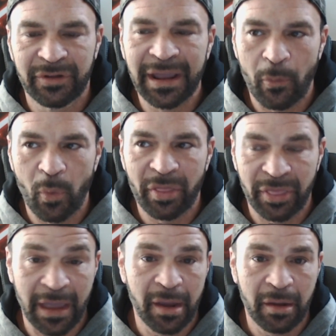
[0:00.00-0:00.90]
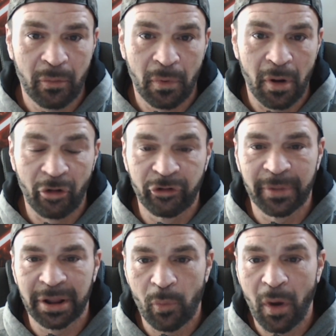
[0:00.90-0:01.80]
get what they
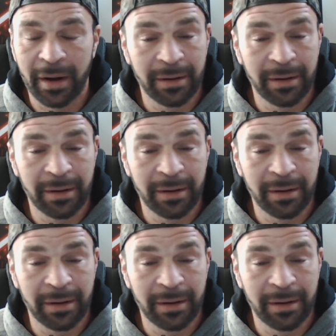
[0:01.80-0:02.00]
ultimately want.